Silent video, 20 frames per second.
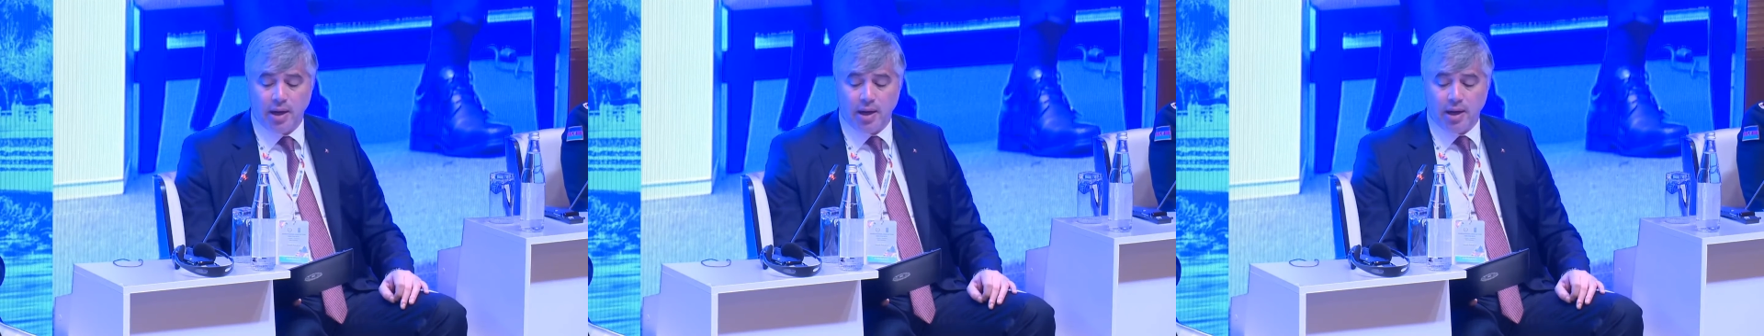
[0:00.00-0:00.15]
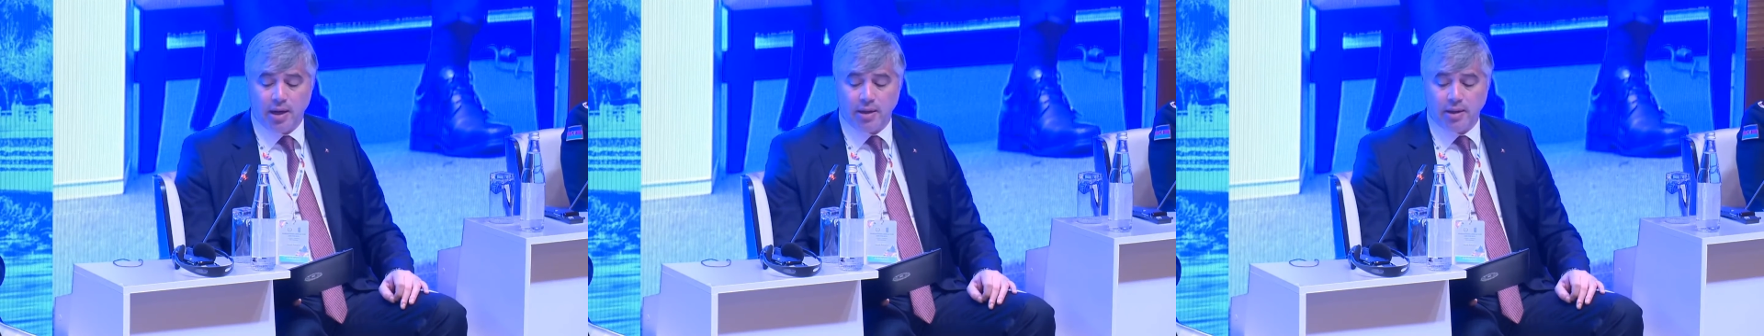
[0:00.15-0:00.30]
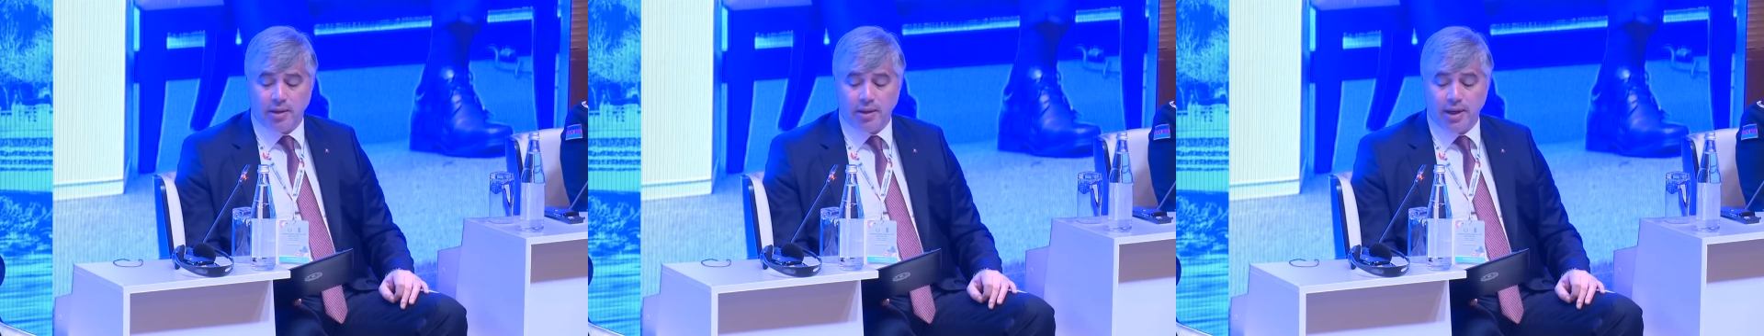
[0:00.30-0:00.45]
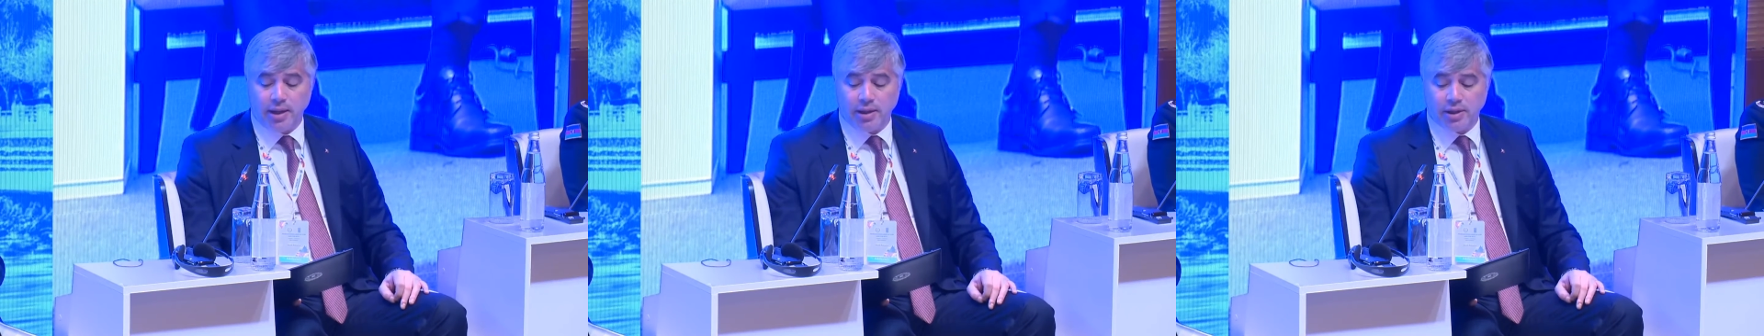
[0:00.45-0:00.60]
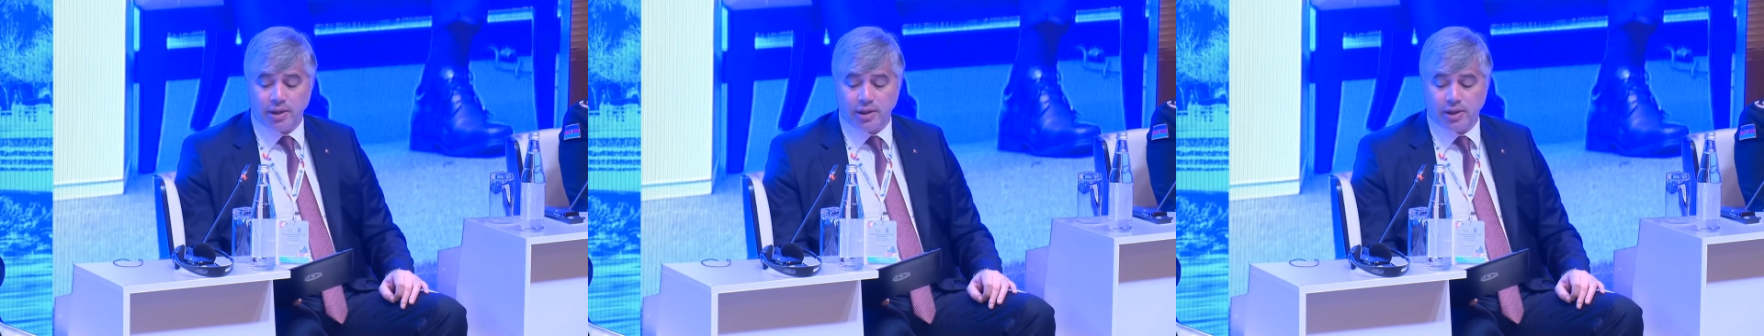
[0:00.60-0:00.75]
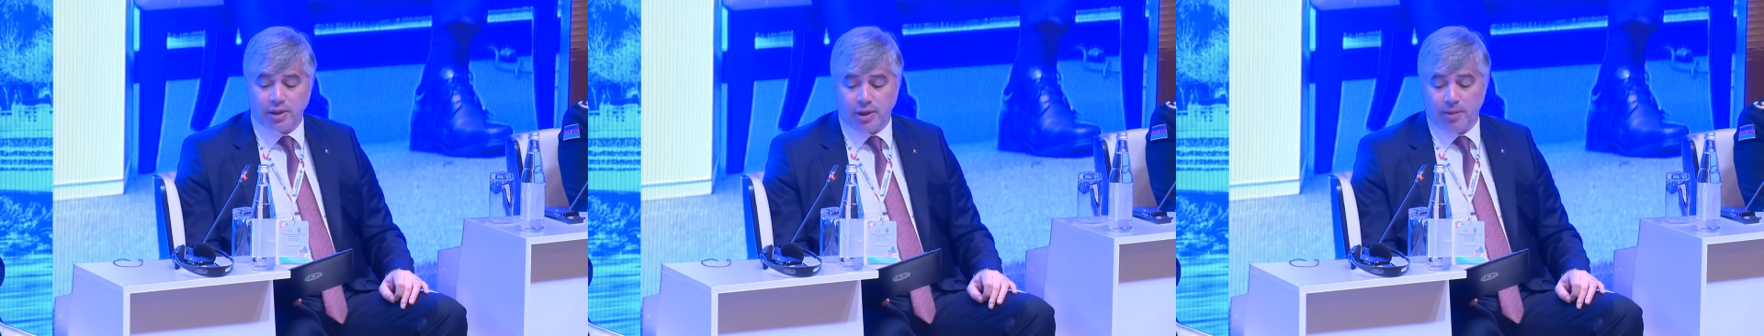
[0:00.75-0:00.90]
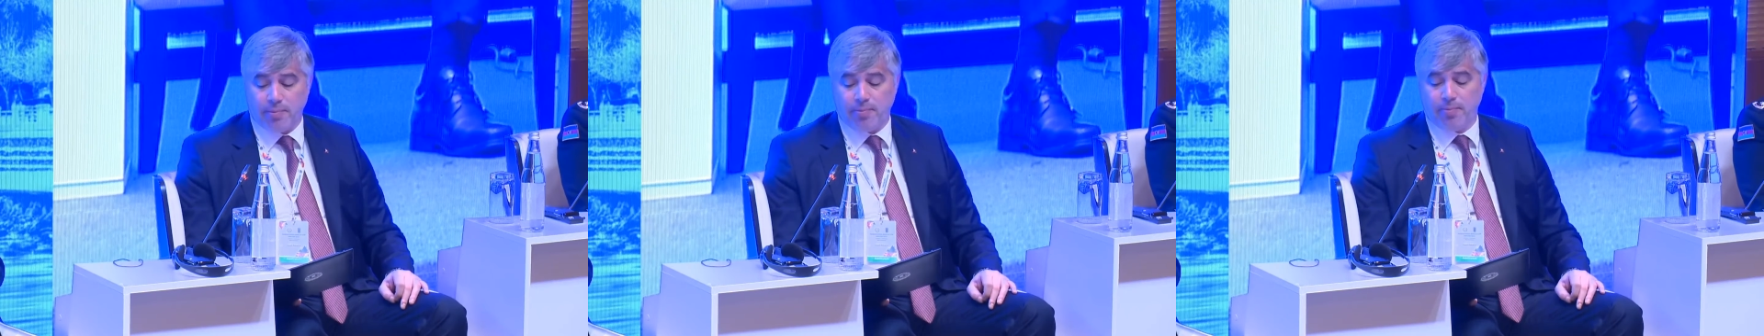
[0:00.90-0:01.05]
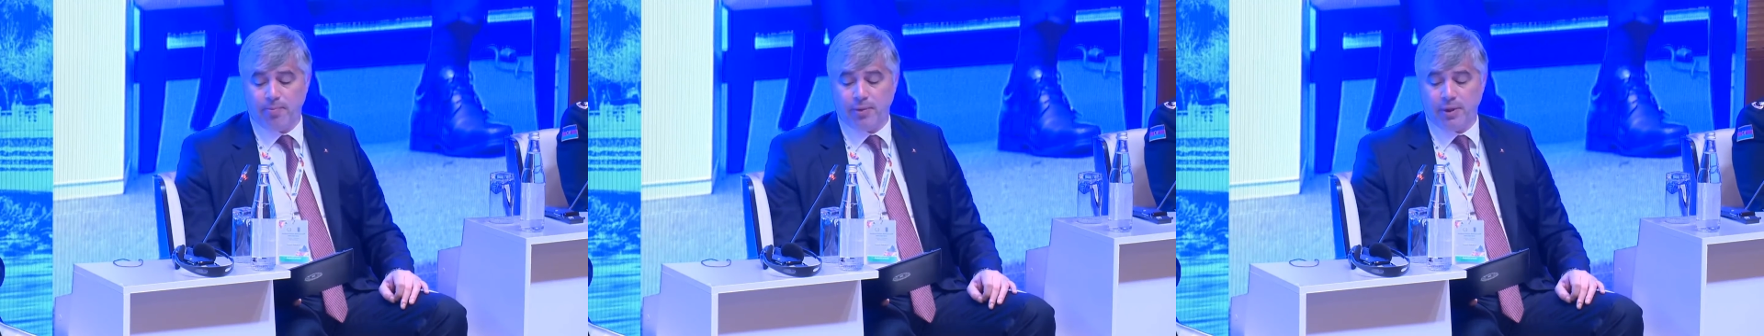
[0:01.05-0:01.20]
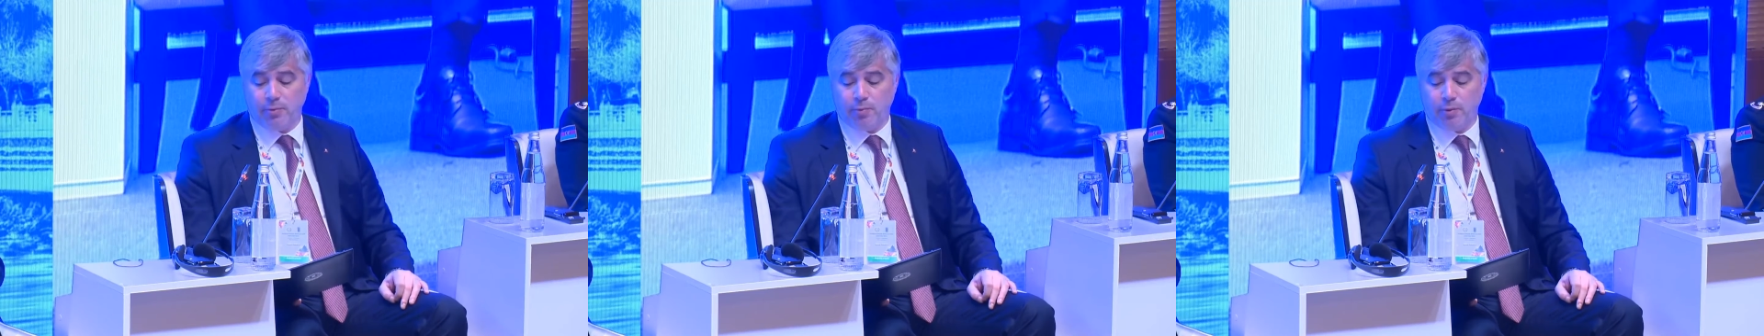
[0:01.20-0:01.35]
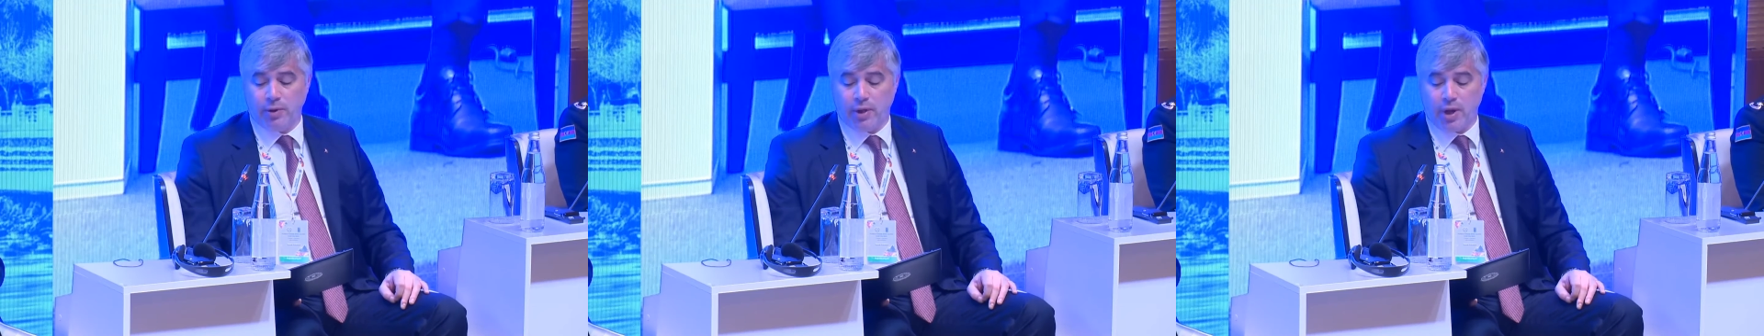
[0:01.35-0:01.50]
relationship
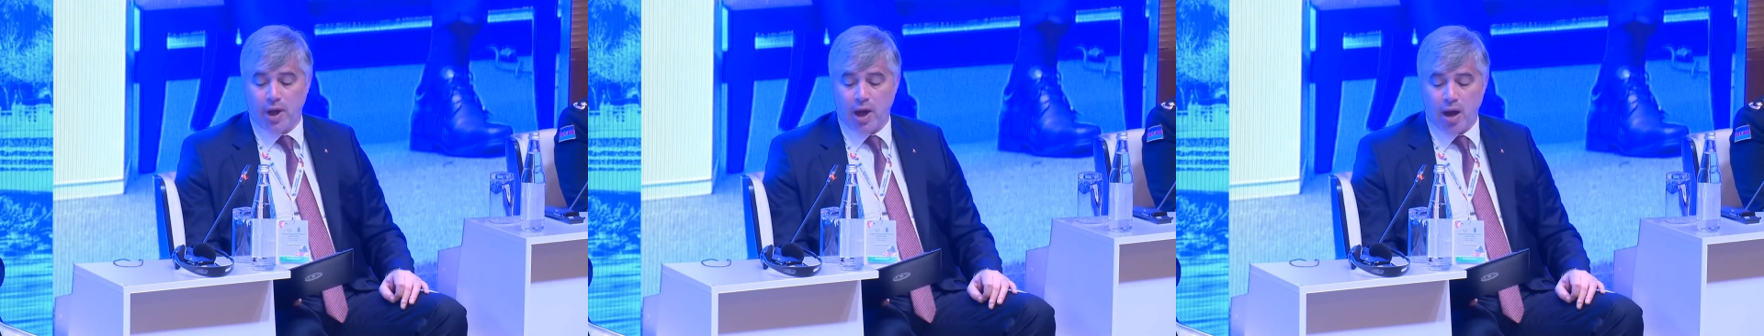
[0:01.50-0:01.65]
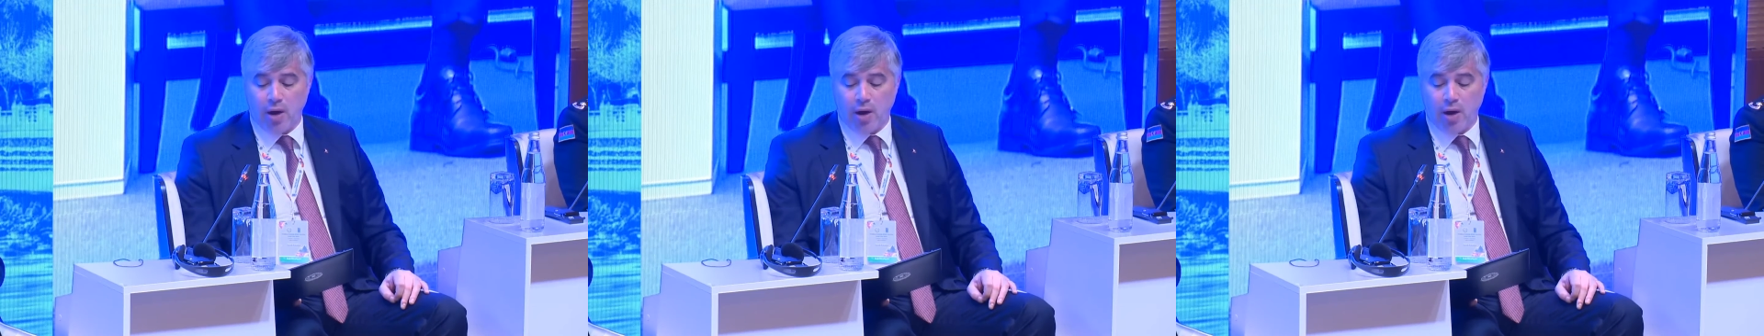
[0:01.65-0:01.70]
between